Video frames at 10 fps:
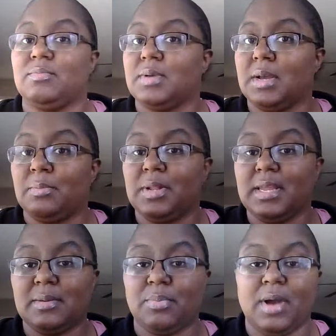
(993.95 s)

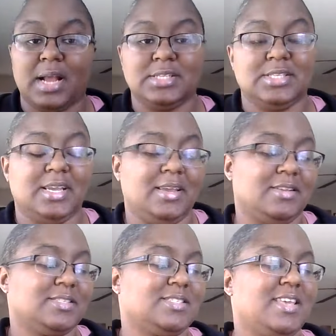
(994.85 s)
completed
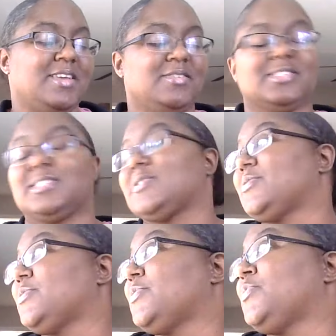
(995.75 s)
projects here
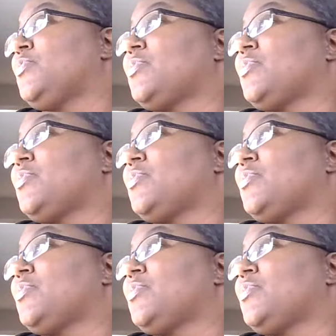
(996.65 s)
soon.